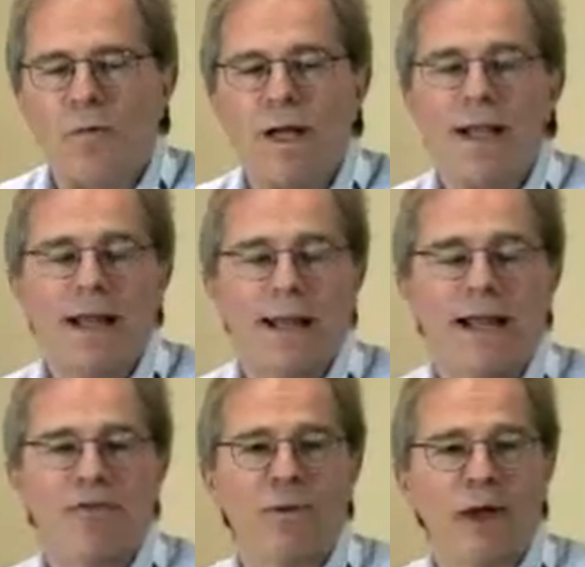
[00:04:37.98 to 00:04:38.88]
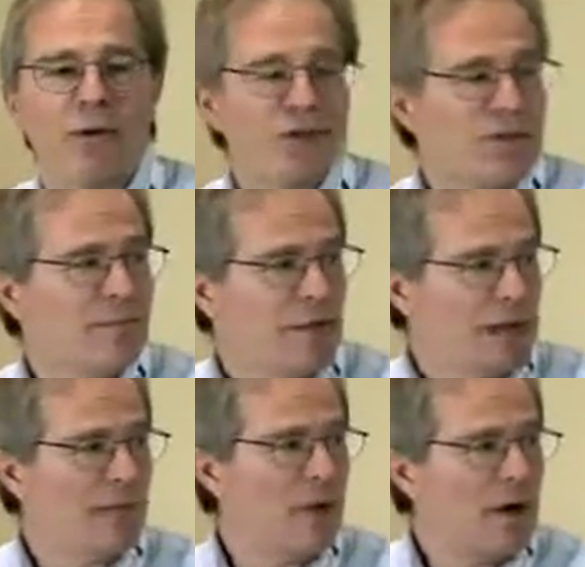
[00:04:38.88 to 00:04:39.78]
Well, I can answer that question, and
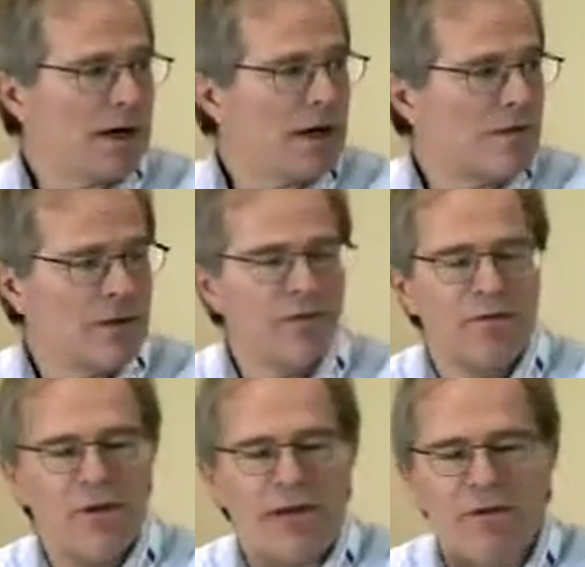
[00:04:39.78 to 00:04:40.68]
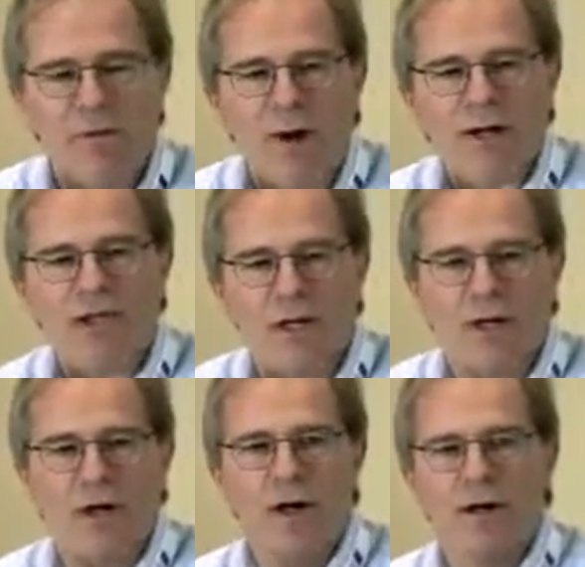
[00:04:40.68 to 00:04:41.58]
I'll let Marty, because he's a fancy
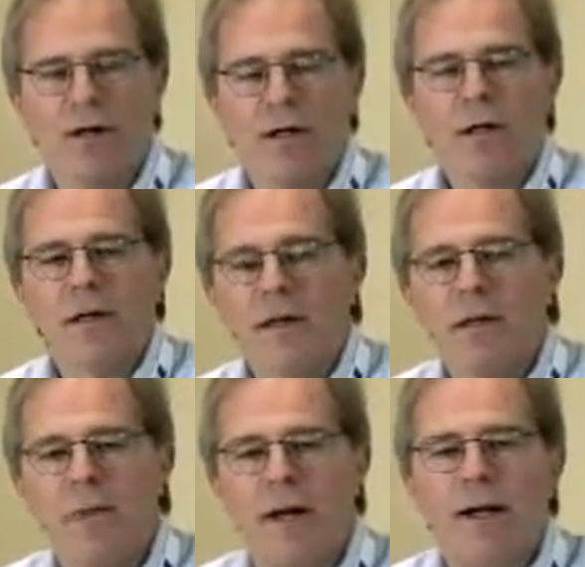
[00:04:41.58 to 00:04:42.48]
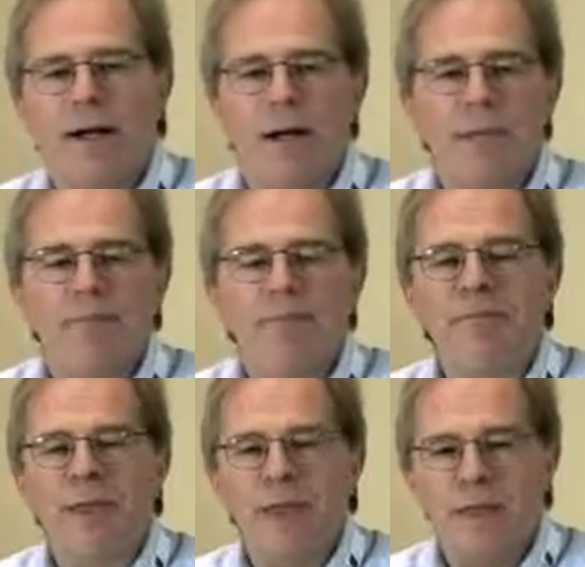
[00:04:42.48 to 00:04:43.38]
Washington lawyer. But
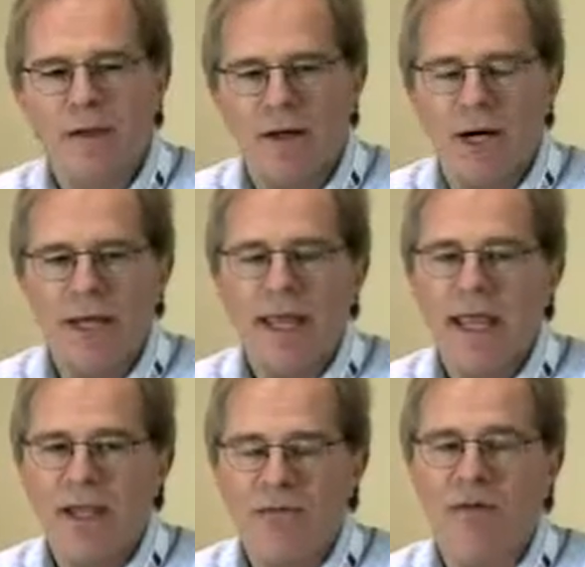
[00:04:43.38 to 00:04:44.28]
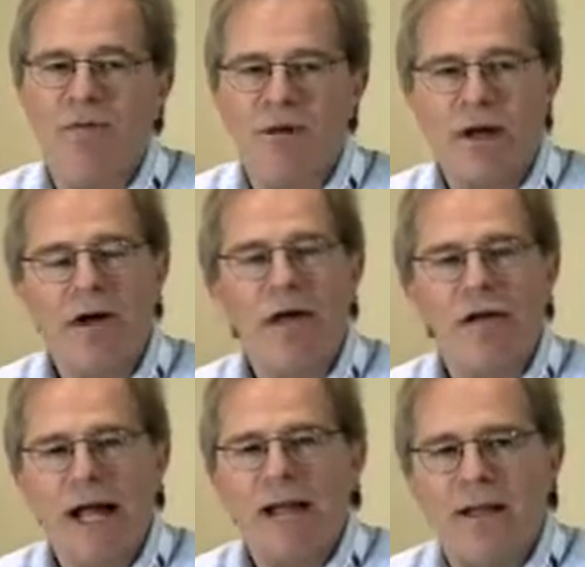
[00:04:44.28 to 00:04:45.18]
it's a very
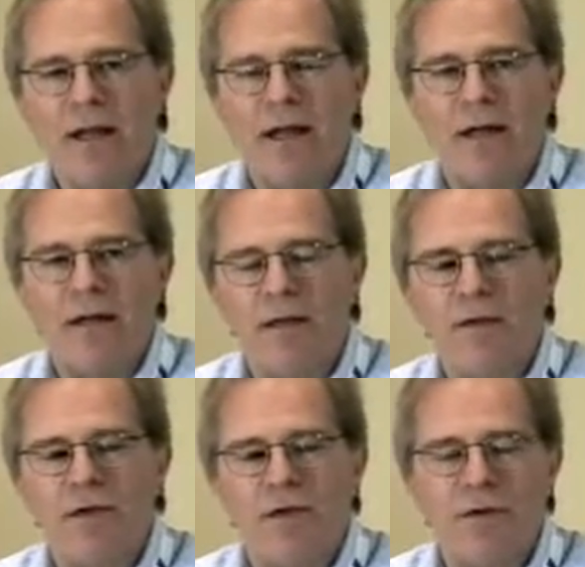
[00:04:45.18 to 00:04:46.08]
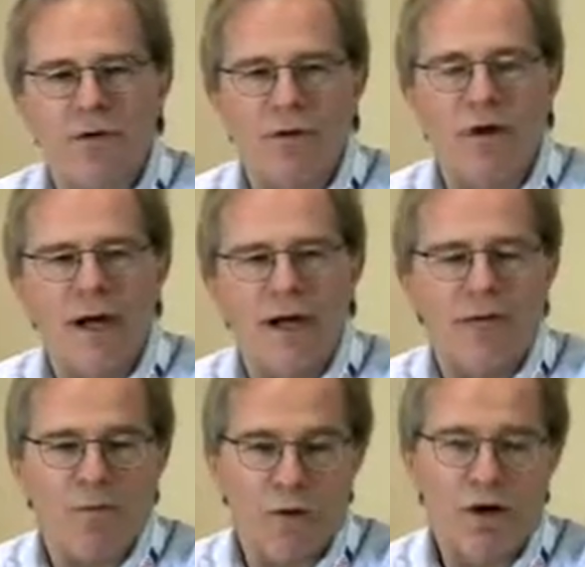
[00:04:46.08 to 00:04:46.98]
good idea to
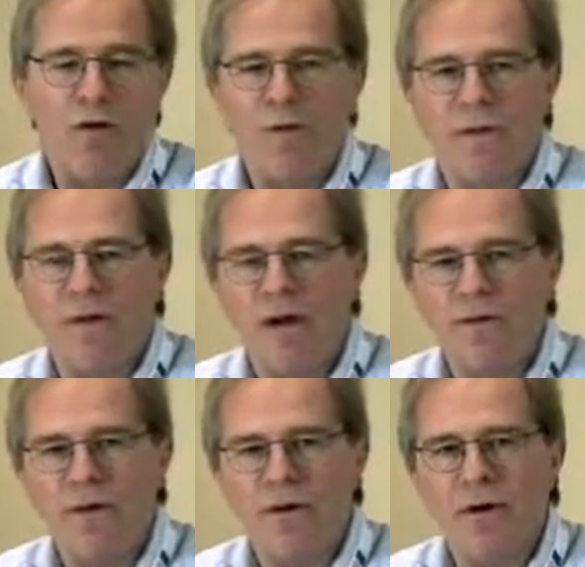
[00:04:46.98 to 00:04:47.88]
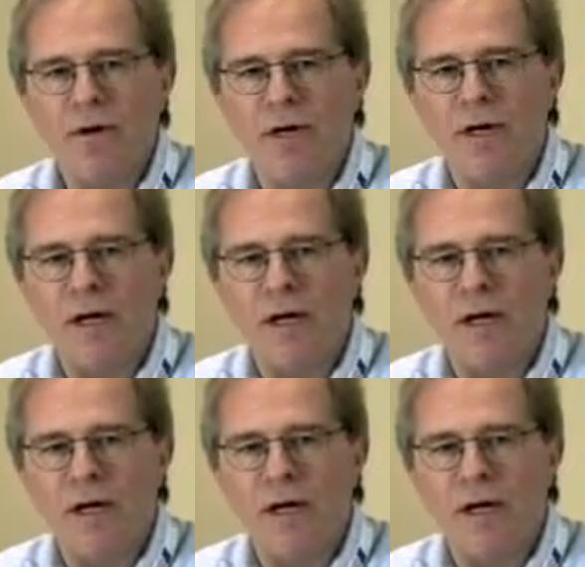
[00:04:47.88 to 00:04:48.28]
work with other